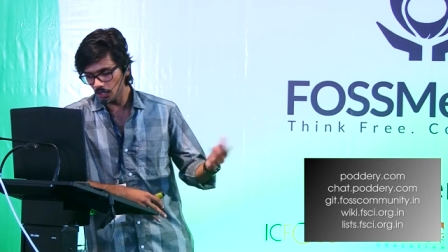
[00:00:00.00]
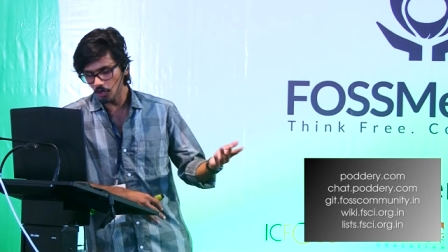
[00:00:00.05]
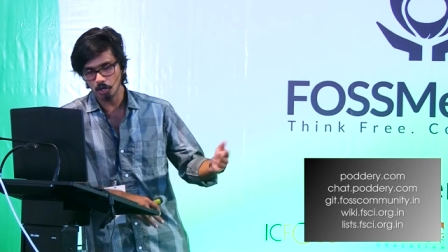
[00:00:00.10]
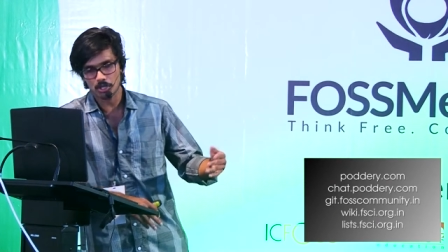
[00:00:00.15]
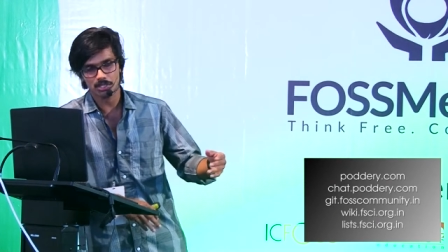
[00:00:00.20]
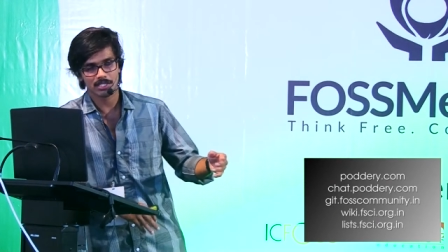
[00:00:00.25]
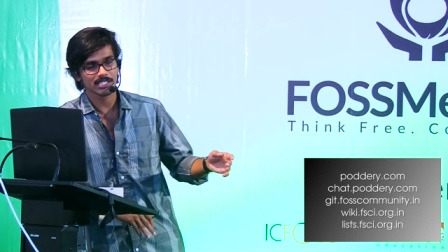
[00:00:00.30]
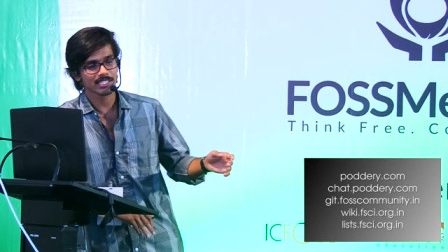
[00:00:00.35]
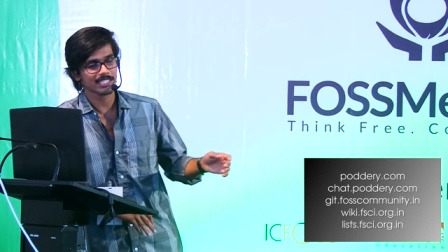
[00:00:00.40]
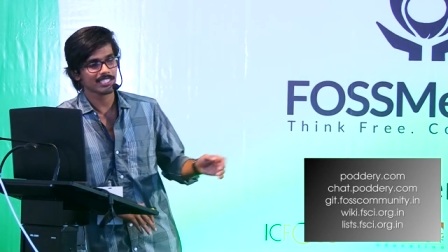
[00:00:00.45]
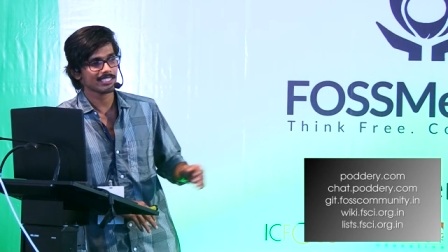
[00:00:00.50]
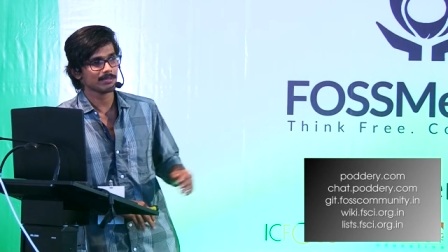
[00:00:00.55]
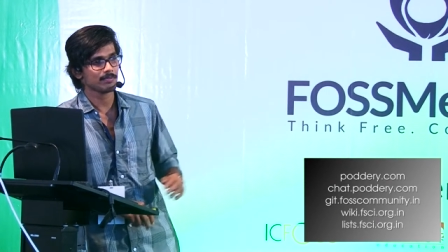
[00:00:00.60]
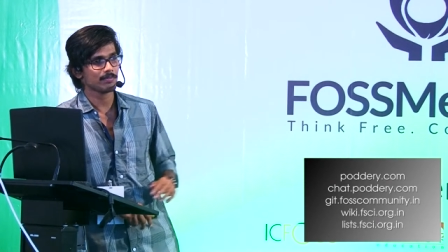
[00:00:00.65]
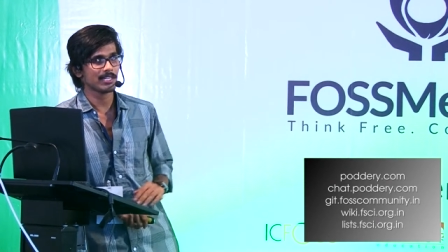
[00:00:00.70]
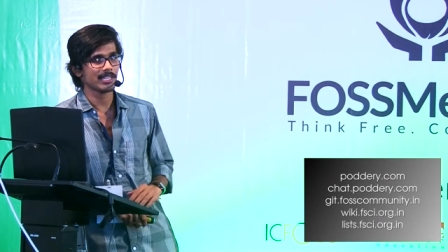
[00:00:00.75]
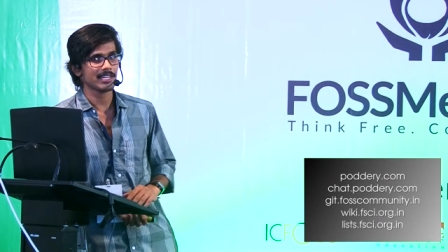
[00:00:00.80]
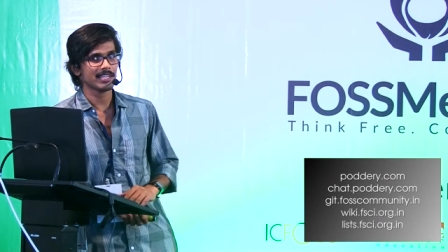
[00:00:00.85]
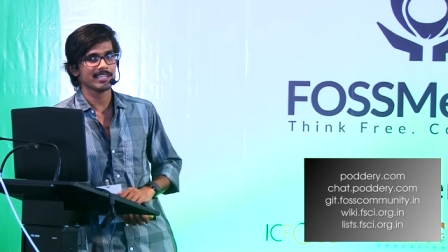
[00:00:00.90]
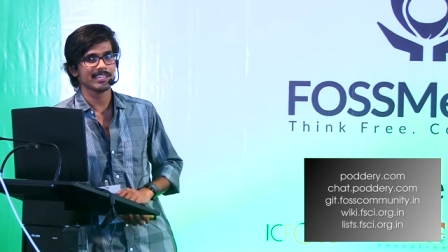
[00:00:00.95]
hosting in
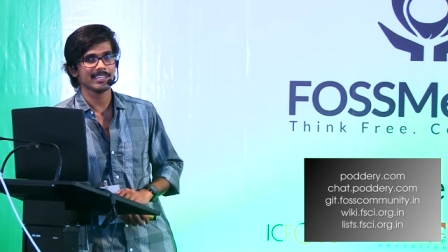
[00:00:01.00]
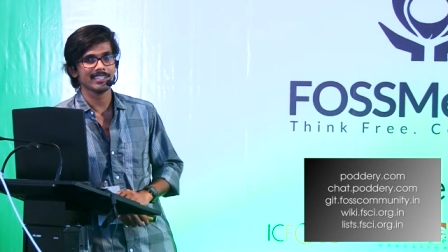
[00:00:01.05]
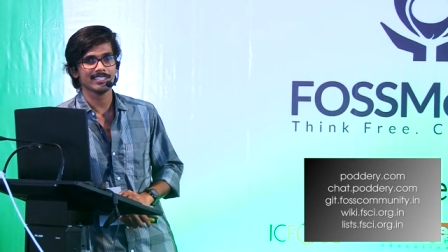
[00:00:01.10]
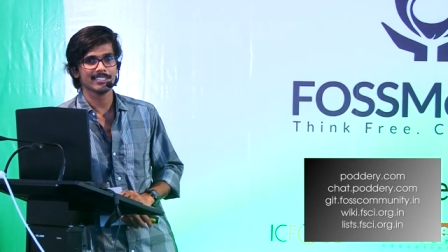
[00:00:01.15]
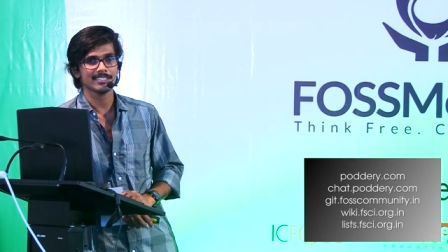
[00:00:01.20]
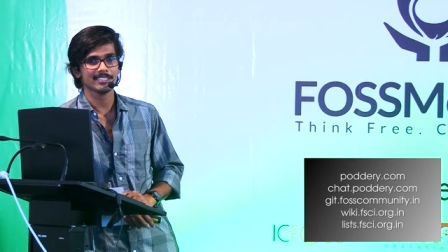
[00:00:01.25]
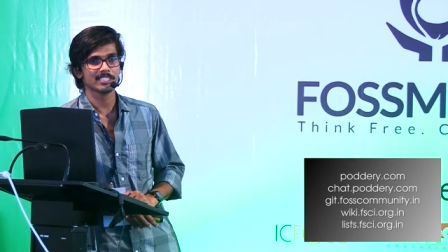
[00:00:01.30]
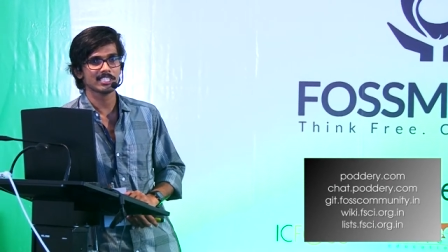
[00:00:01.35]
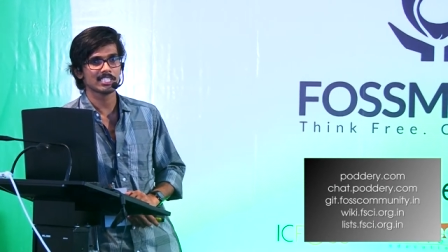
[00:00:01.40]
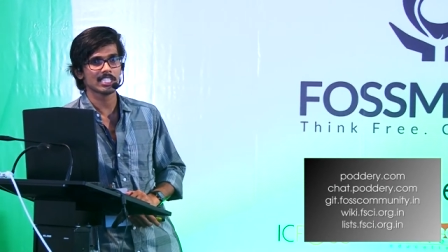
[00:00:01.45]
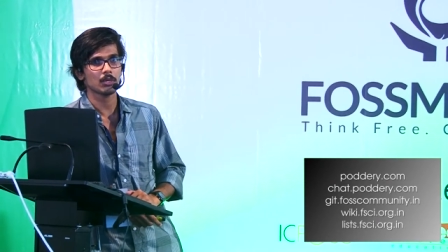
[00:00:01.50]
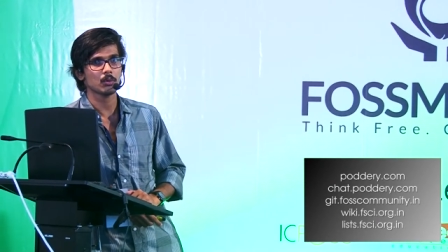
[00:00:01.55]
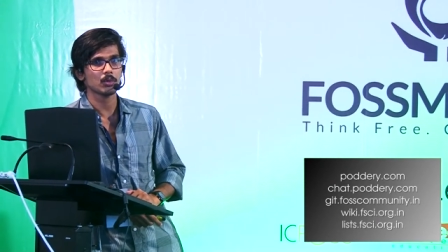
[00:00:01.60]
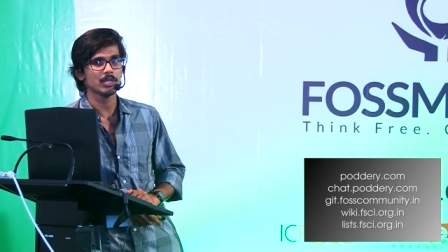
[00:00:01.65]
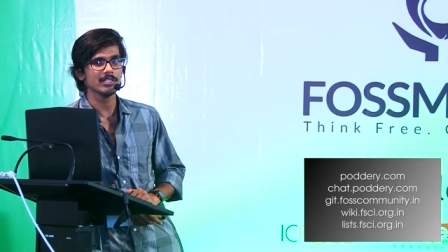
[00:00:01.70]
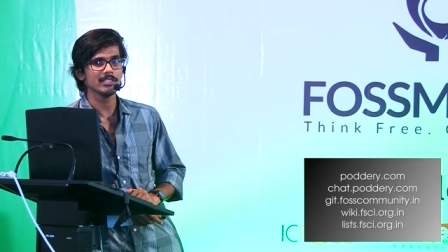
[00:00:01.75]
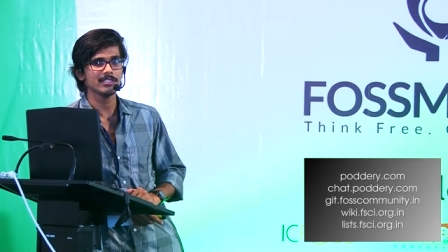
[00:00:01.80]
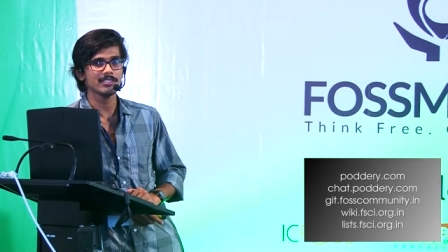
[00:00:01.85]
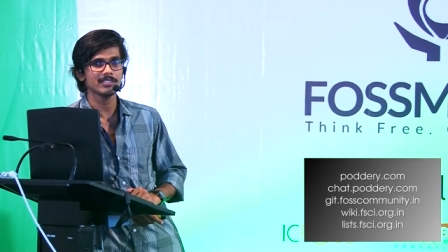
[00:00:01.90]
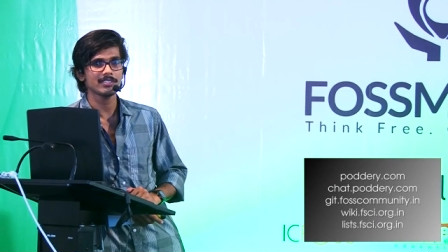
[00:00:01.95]
my
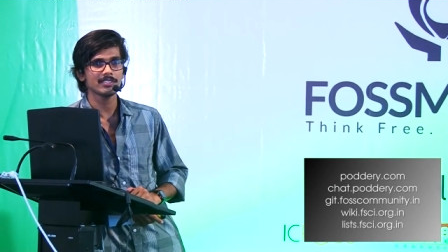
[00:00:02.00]
server.